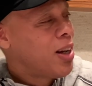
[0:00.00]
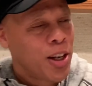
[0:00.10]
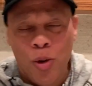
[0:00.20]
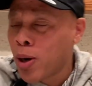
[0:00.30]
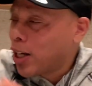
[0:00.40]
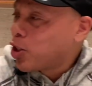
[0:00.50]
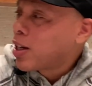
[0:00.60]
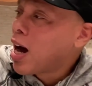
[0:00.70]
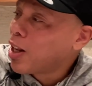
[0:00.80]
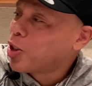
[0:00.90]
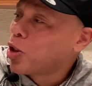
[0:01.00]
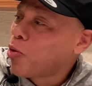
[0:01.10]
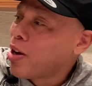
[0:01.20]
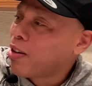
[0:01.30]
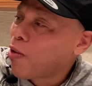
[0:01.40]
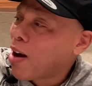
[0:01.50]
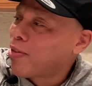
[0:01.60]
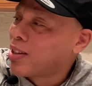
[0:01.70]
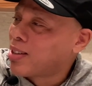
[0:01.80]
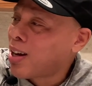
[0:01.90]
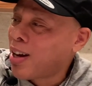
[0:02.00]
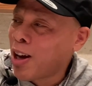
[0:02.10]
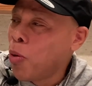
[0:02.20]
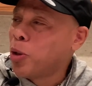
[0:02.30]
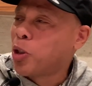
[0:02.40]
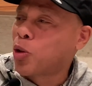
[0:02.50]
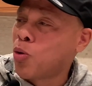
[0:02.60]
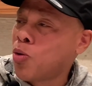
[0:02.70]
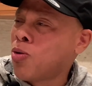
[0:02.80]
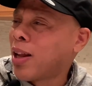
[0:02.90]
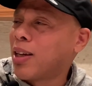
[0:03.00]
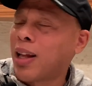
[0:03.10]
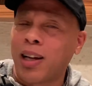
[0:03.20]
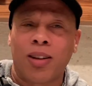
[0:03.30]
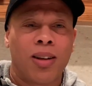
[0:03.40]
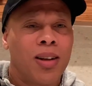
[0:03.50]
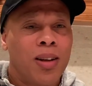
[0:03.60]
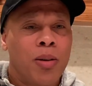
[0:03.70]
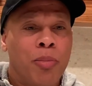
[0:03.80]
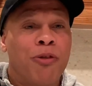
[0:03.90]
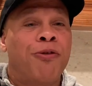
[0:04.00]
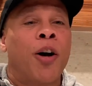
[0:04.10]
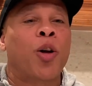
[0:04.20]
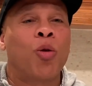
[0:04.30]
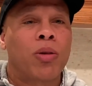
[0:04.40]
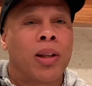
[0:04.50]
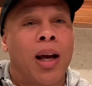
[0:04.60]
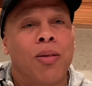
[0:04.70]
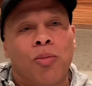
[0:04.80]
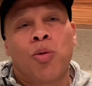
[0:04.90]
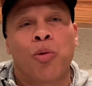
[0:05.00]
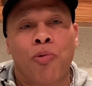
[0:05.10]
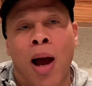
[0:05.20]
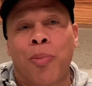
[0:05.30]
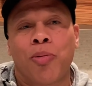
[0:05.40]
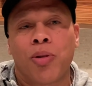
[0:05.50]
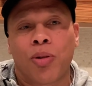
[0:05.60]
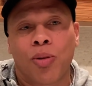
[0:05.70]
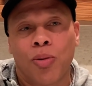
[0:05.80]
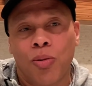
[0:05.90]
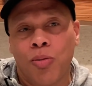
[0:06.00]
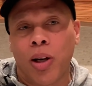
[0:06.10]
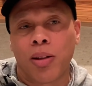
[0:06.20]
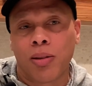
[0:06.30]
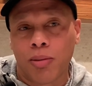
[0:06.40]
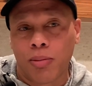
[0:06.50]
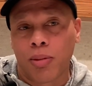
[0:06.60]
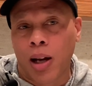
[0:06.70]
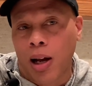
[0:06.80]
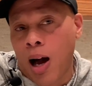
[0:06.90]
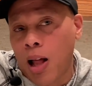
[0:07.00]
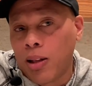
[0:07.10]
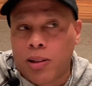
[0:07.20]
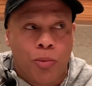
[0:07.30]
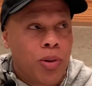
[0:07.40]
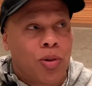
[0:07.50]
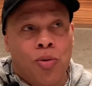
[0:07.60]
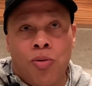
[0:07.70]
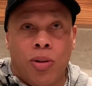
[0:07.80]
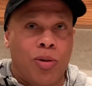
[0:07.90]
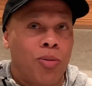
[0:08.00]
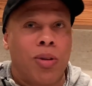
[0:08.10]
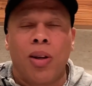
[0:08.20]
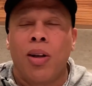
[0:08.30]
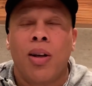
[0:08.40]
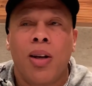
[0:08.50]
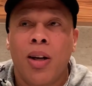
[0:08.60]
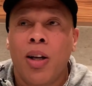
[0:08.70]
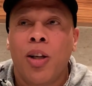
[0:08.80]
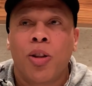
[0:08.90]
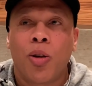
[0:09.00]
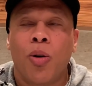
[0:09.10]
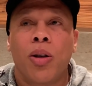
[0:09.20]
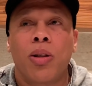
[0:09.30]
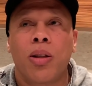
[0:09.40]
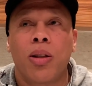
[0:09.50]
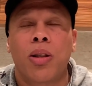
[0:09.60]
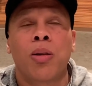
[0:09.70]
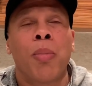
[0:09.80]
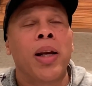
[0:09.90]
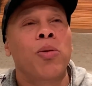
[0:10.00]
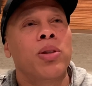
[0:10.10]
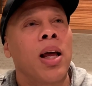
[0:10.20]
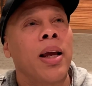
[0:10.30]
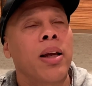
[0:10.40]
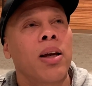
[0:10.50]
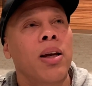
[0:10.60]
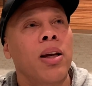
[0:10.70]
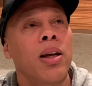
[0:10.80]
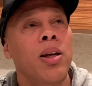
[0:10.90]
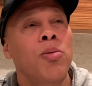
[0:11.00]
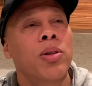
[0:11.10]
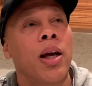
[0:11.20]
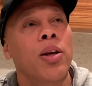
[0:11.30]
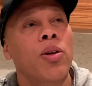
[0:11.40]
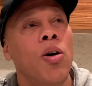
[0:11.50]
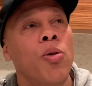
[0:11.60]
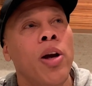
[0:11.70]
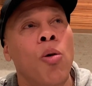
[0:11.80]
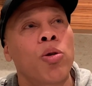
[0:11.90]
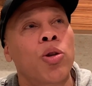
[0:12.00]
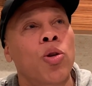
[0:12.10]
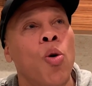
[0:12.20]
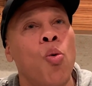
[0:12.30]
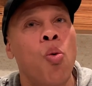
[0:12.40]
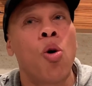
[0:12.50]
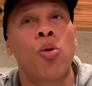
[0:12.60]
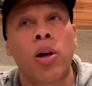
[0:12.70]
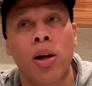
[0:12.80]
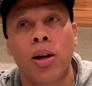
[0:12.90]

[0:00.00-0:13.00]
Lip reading: and you got your college degree in graphic design, y'all went to school? Like befuddled that we were rappers who had got college and went to school and doing. So somebody was like, he was like, yo, y'all was so woke.